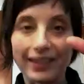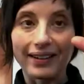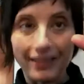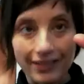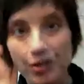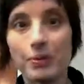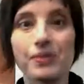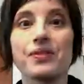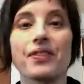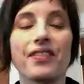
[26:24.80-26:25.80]
it to
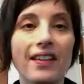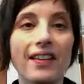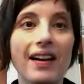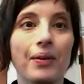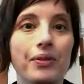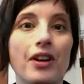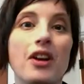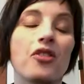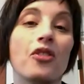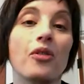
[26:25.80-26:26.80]
Puget Sound.
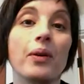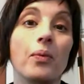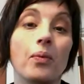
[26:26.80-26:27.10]
So it